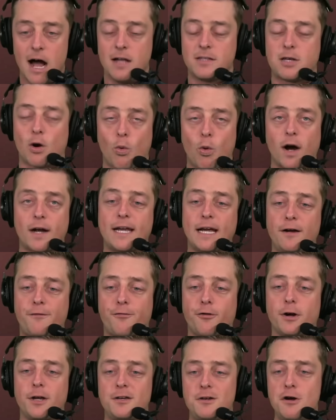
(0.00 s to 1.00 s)
to working
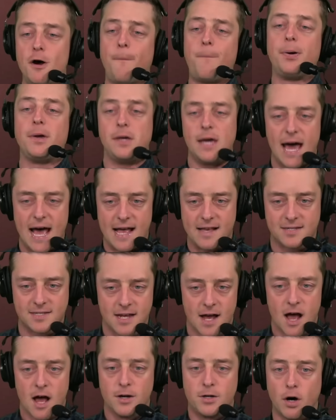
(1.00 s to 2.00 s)
for U P S
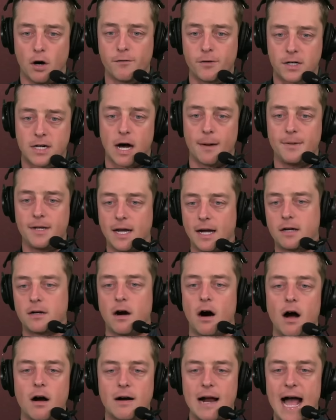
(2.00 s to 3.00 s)
to overcoming a
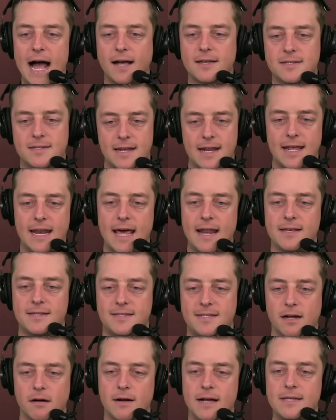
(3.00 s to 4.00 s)
car accident and a
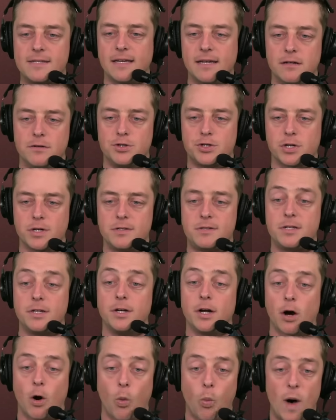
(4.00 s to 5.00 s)
serious injury to
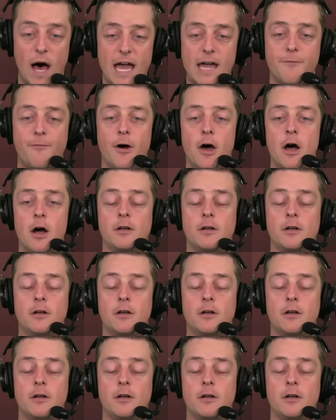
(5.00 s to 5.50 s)
your wife